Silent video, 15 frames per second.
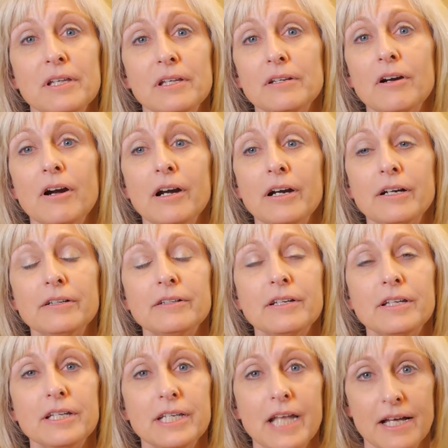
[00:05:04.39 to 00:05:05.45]
that are
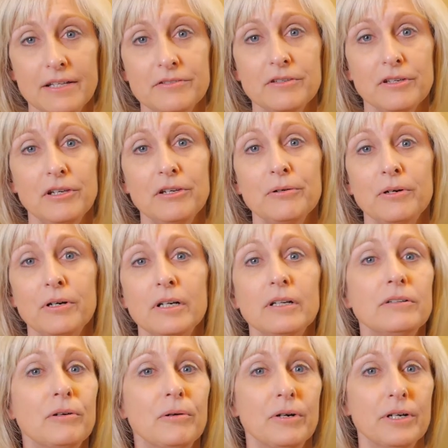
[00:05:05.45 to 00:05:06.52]

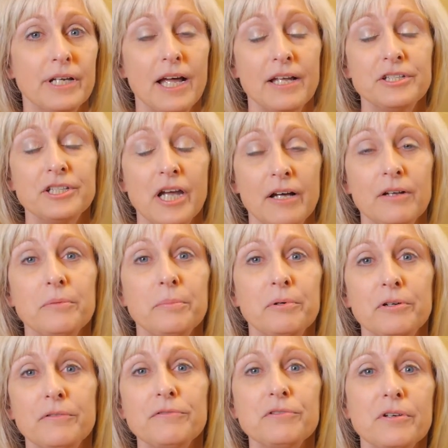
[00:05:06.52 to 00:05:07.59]
non-secure or
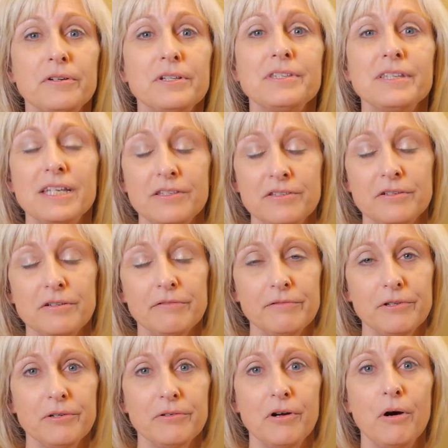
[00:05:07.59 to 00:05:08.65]
non-child-proof, so it's easier
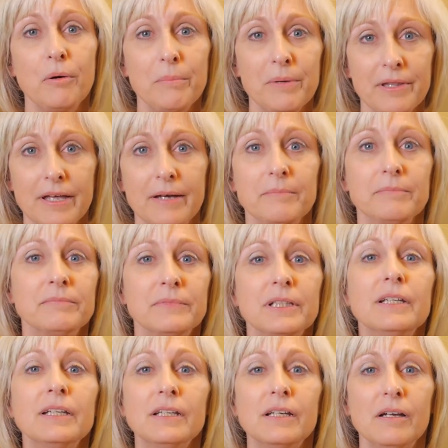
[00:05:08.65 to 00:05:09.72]
for you to open them
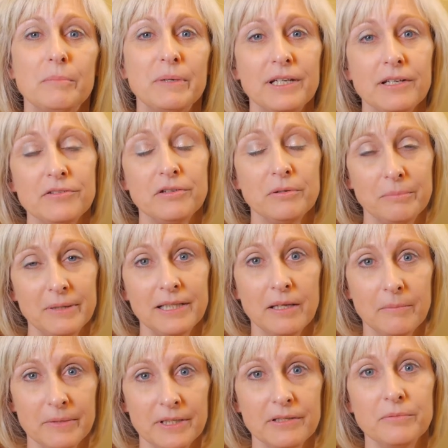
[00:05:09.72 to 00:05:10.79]
because you'll be
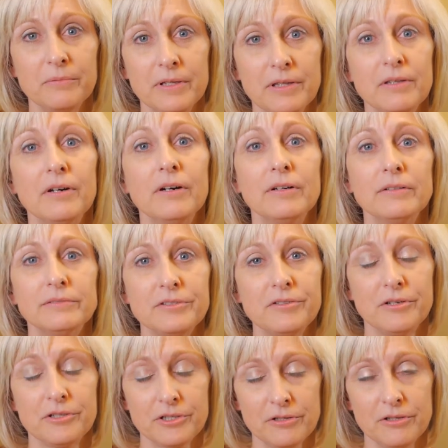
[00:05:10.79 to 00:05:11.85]
limited with your
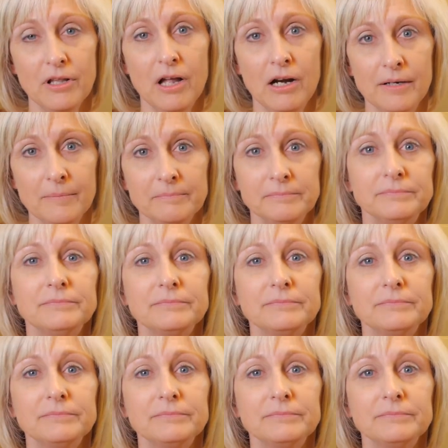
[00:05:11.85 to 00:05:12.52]
surgical arm.